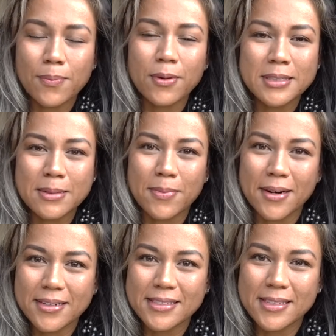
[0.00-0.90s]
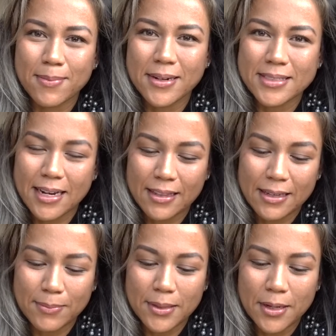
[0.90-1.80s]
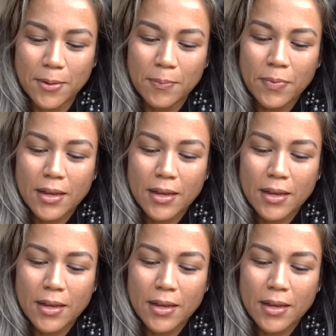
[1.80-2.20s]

protein bars, the bars that I'll link below,